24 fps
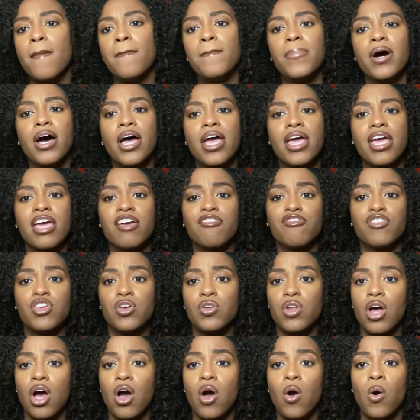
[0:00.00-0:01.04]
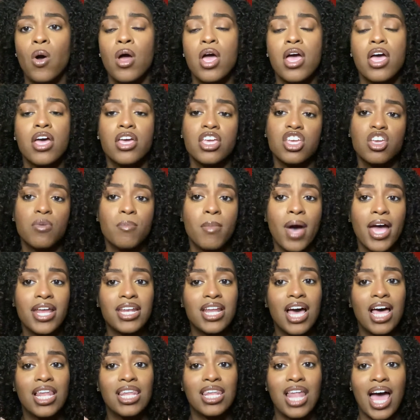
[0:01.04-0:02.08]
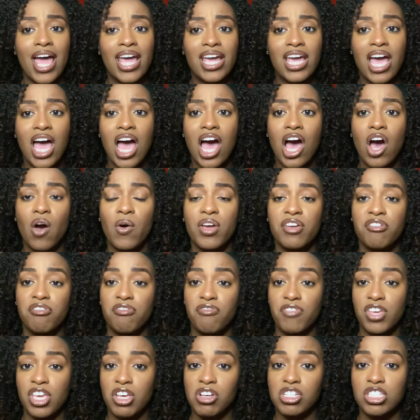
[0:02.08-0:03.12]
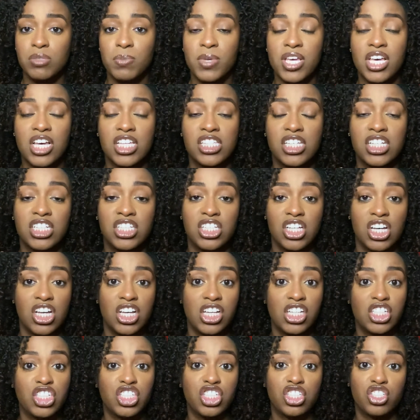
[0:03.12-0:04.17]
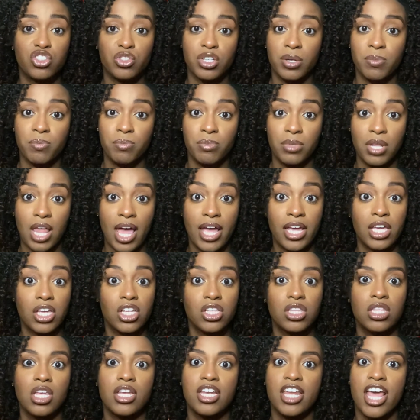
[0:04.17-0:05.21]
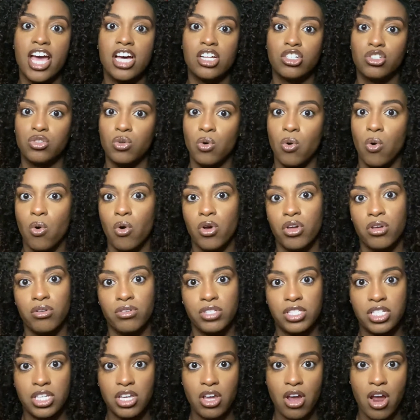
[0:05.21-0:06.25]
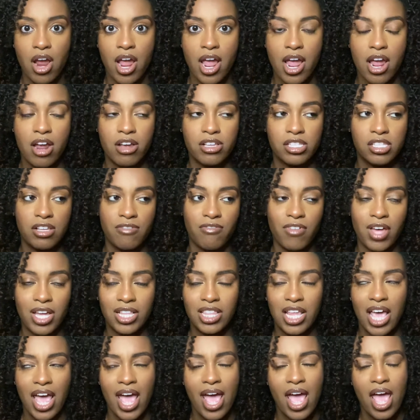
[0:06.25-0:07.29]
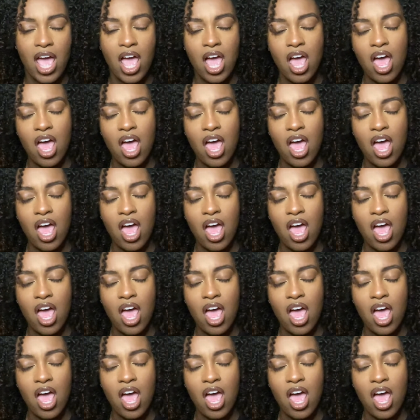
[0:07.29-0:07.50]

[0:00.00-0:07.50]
But if you don't, you might not like how it feels because it does strip like the natural oils in your hair and stuff like that.